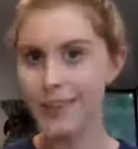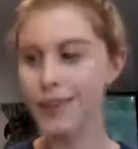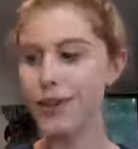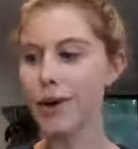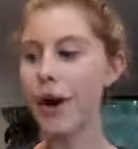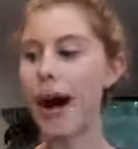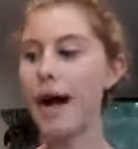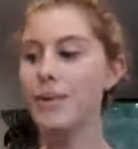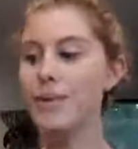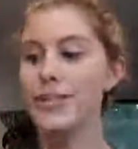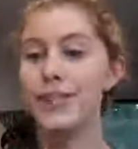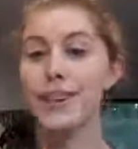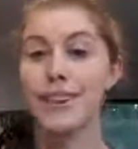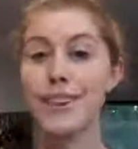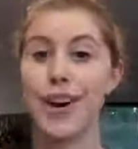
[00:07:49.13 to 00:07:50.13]
So I'm
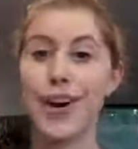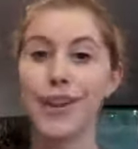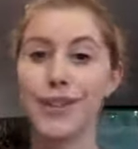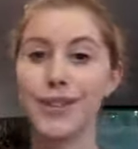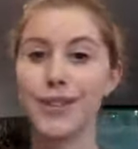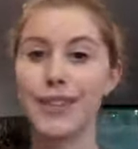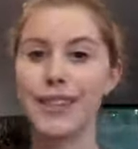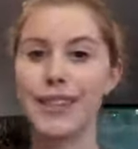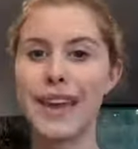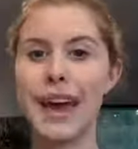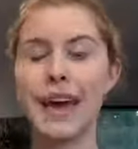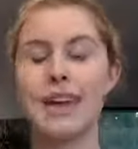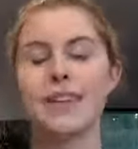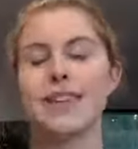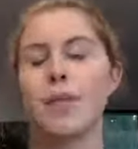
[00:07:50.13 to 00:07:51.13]
just going to talk through
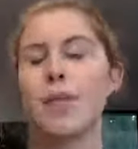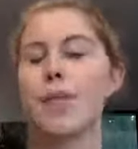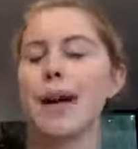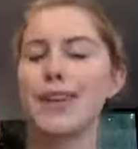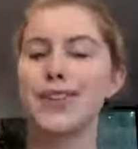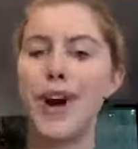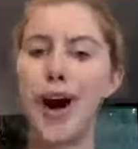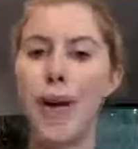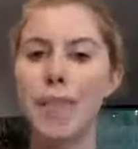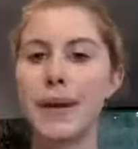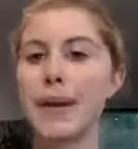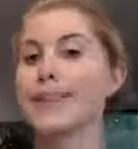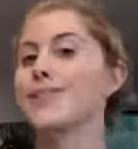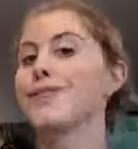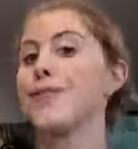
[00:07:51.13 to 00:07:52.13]
today some of my
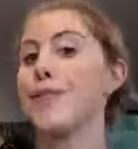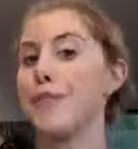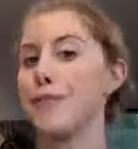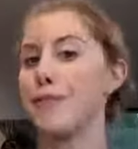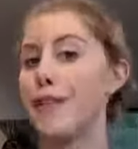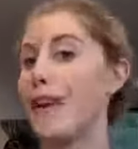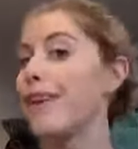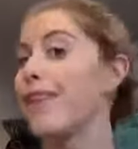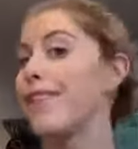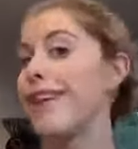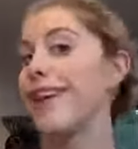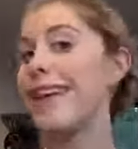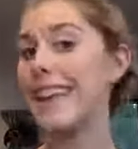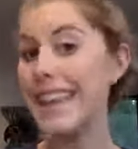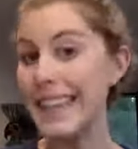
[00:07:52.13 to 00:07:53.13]
top picks for very,
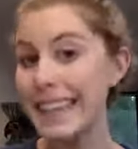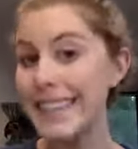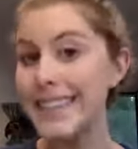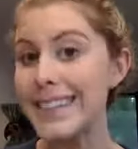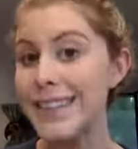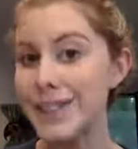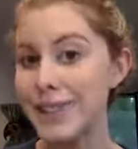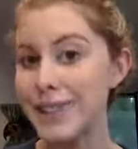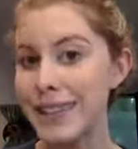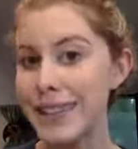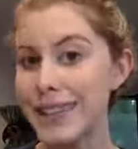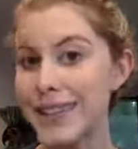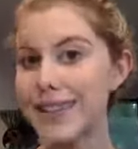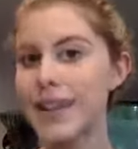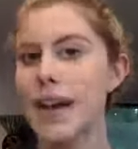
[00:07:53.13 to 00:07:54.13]
very easy
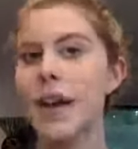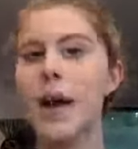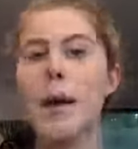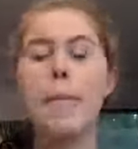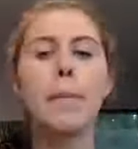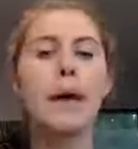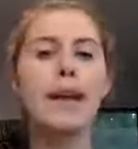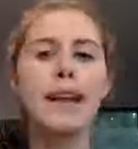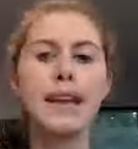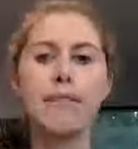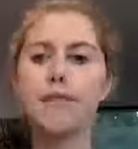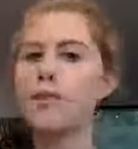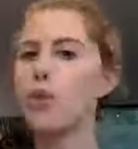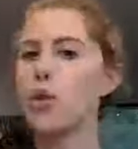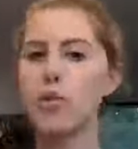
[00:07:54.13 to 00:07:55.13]
trees. But
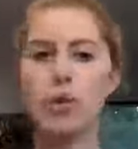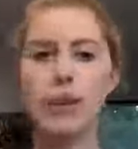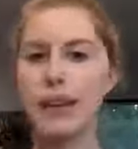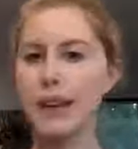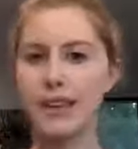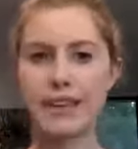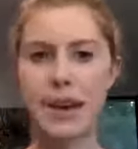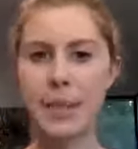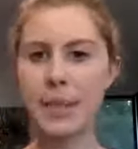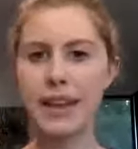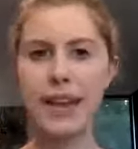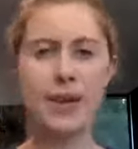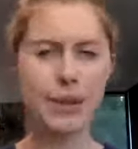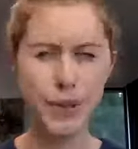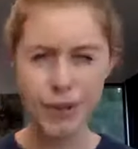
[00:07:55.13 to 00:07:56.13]
if you're looking at
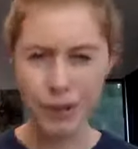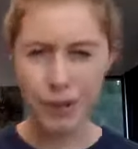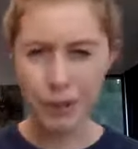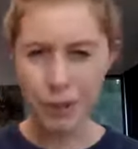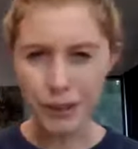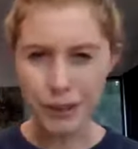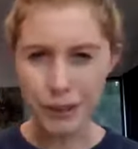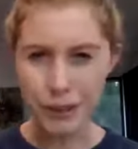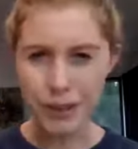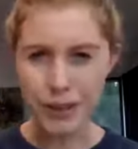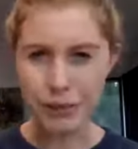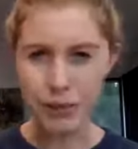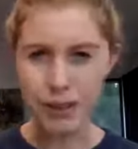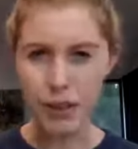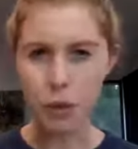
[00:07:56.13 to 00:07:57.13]
something else, there's something really
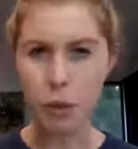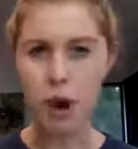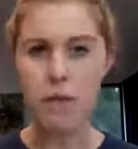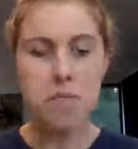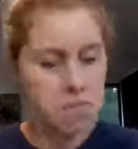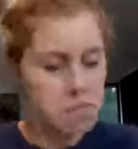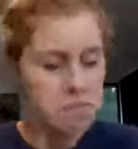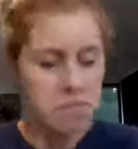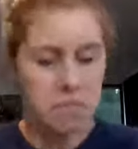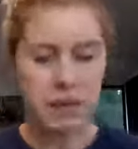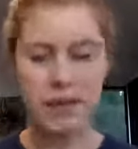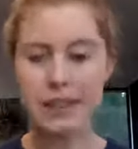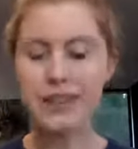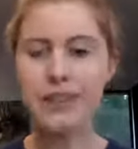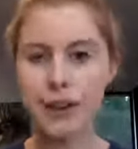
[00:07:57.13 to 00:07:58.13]
specific you want,
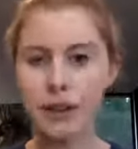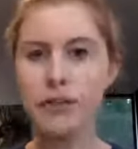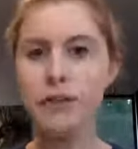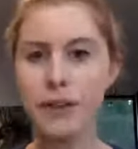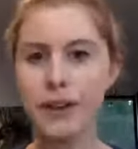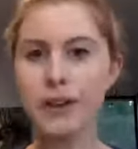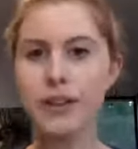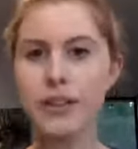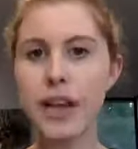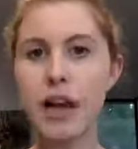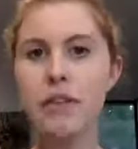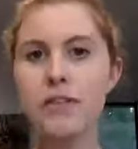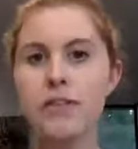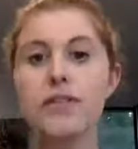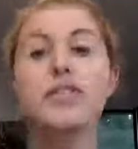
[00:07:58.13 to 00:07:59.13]
consider for
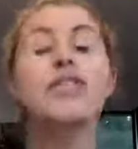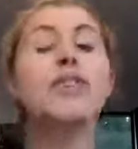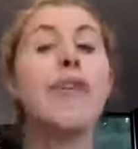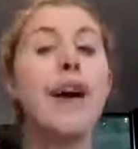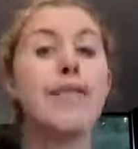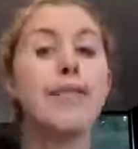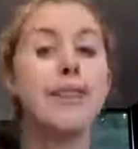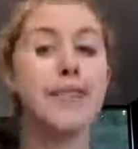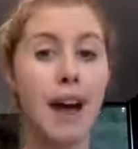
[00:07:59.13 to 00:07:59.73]
yourself, do you have the